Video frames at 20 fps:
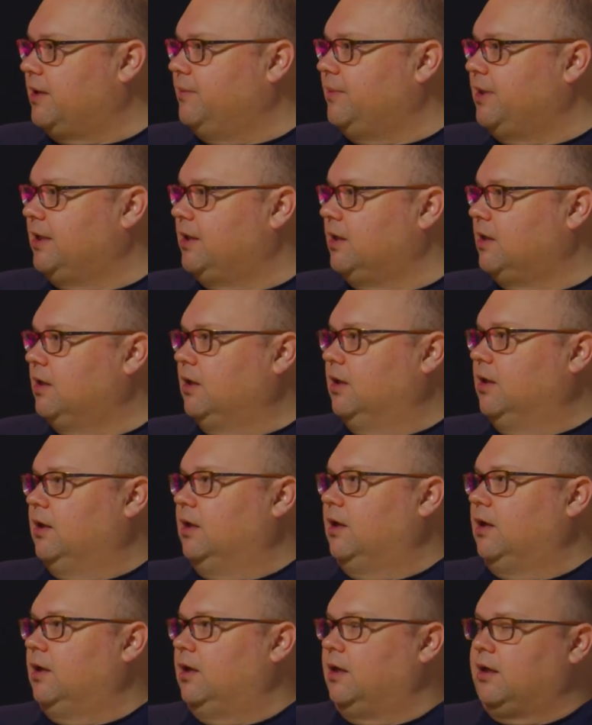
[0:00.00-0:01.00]
I mean,
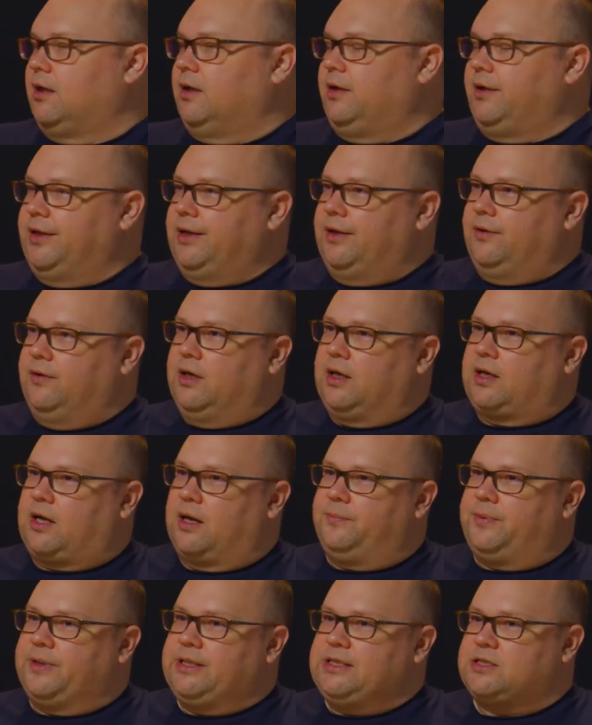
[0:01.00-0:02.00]
uh, you know, a
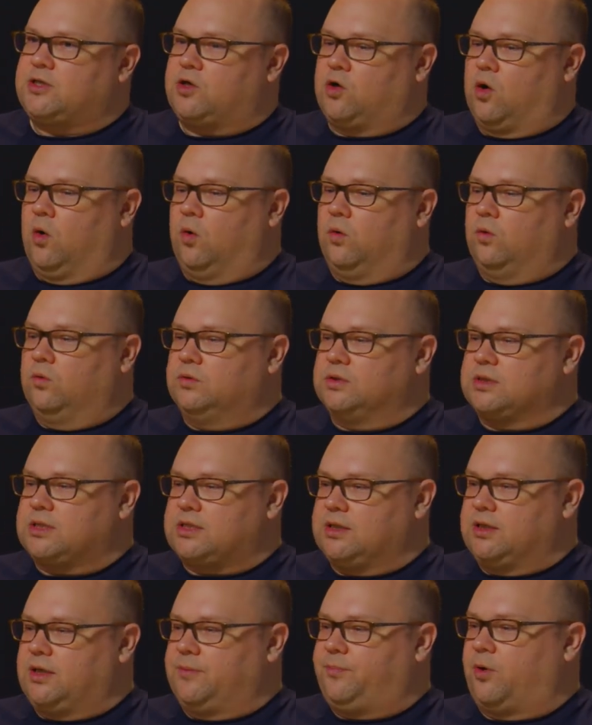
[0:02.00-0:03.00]
company's
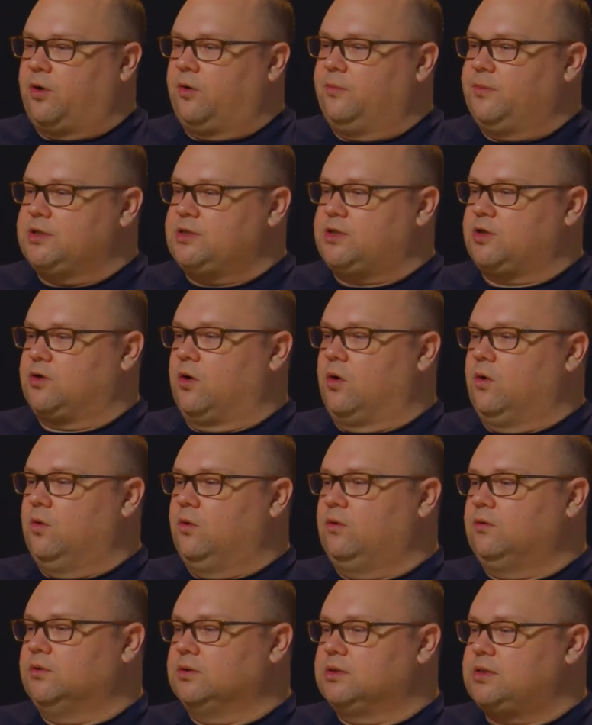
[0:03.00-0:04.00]
goals, a department's
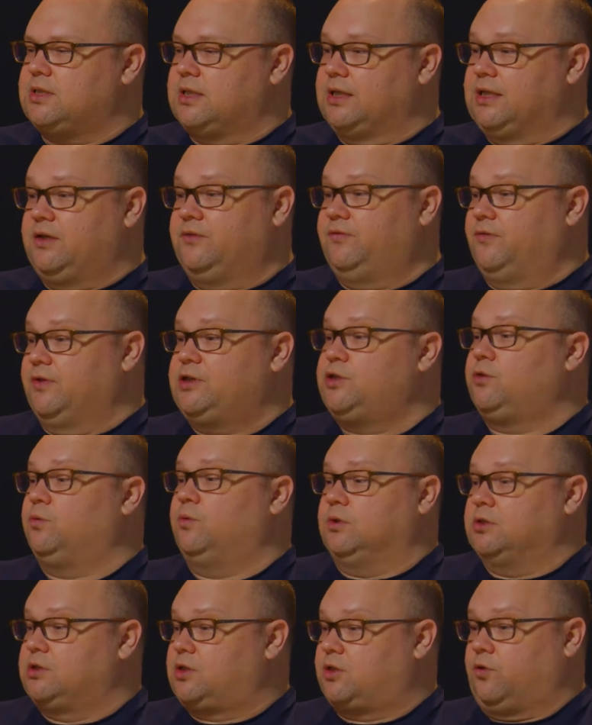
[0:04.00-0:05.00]
goals, an
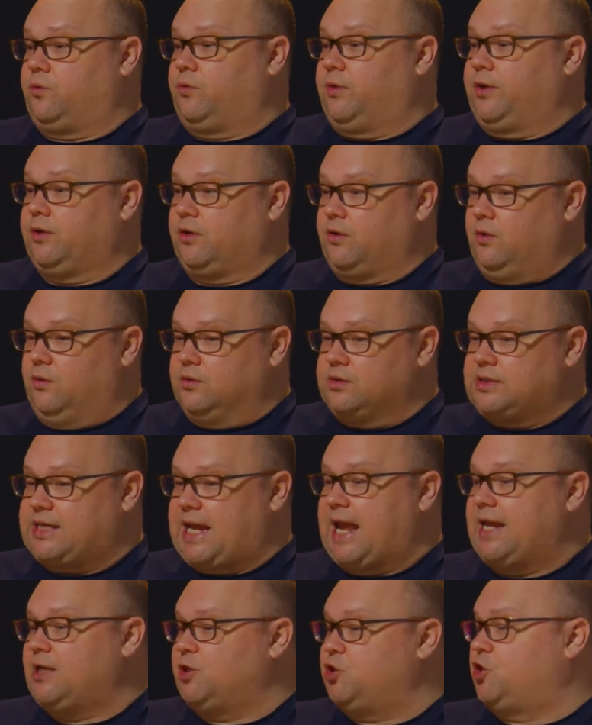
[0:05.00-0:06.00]
individual's career goals
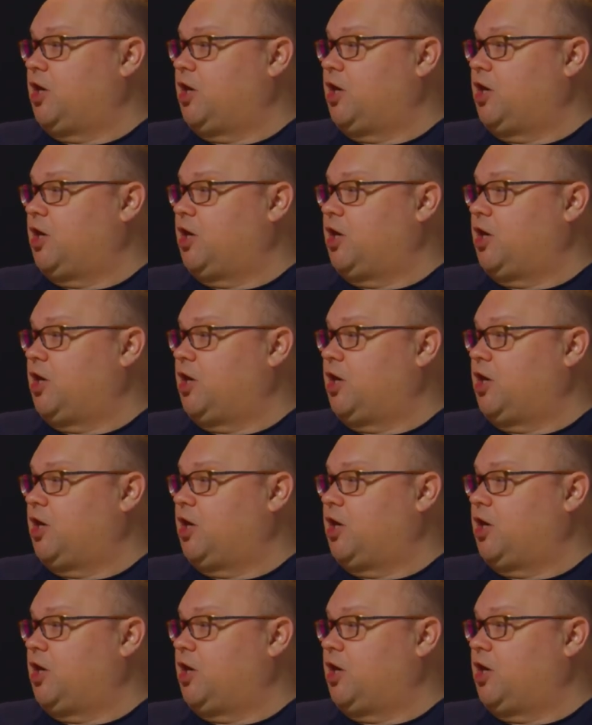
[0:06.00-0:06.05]
can